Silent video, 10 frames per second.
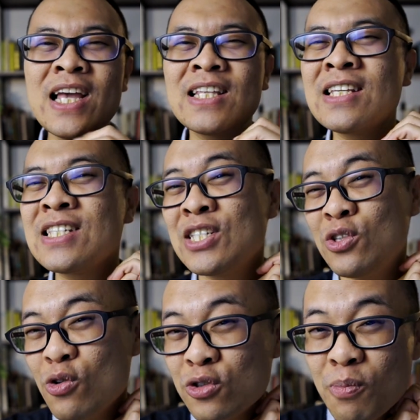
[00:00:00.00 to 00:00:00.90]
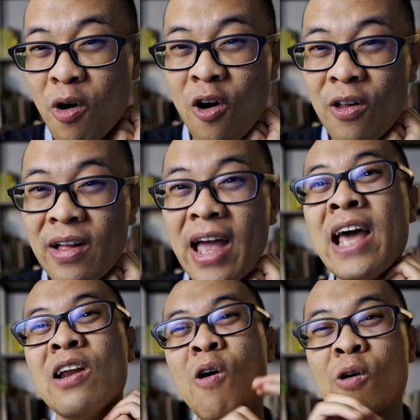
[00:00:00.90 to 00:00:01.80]
It is so small
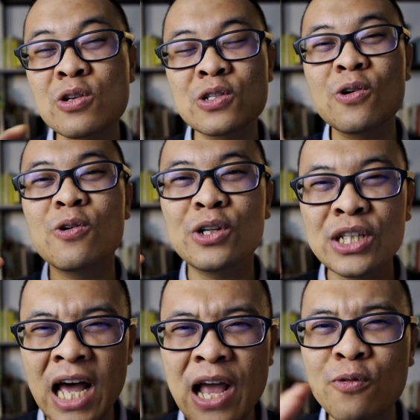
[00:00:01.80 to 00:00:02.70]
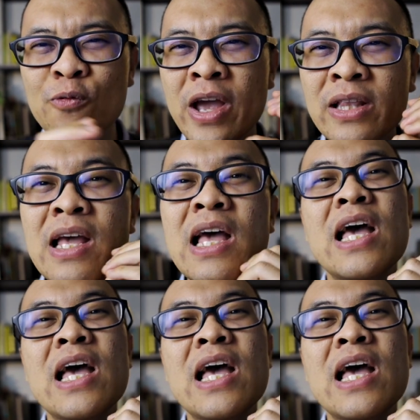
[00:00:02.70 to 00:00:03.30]
and also lightweight,